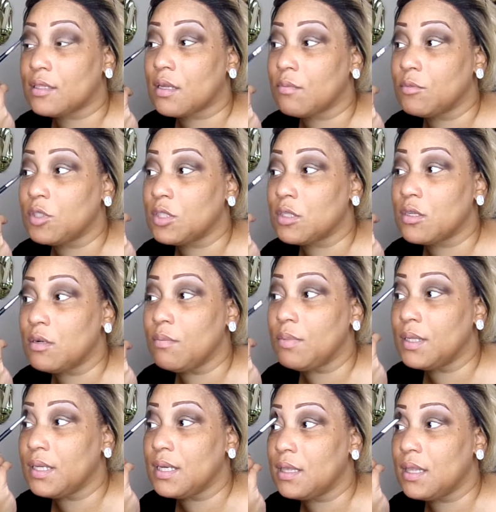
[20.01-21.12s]
So I'm just gonna
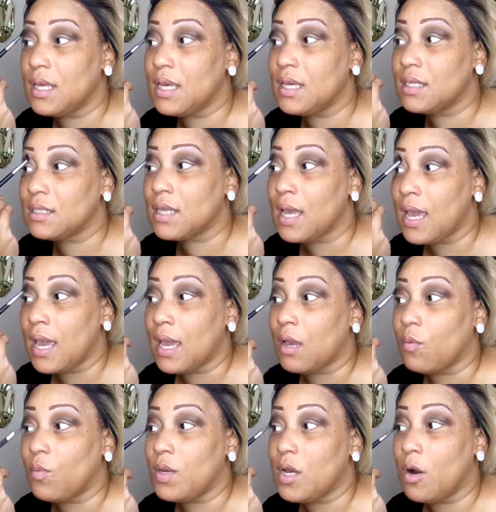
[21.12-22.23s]
blend this,
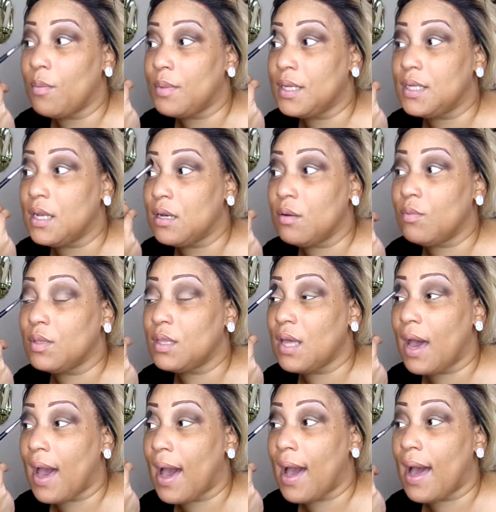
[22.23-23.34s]
and we're gonna be done with
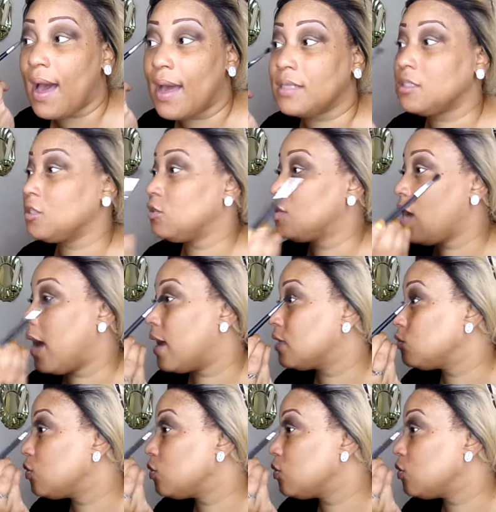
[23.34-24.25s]
the eyes, you guys.